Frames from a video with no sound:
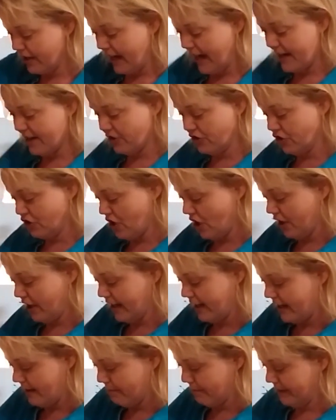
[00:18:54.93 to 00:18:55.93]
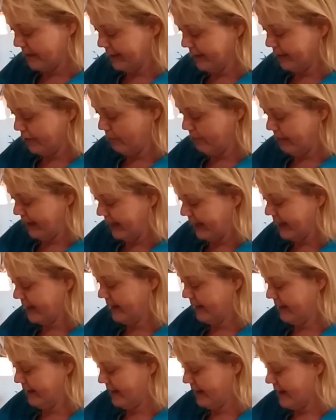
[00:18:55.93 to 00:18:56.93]
going to kind of chunk it up a little bit,
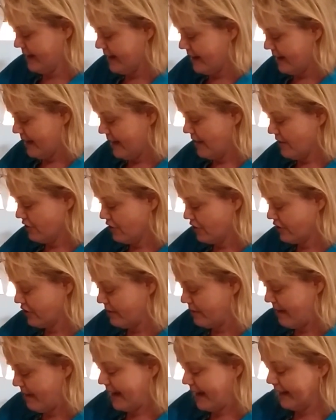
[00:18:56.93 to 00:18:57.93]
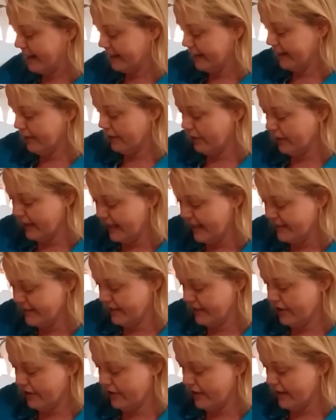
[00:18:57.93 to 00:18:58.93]
just to make it a little
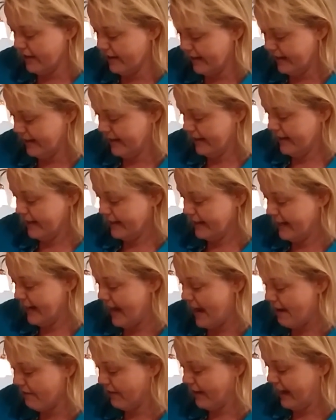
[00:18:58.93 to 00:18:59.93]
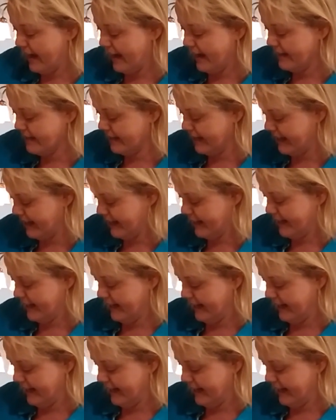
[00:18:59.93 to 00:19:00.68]
easier to navigate and to get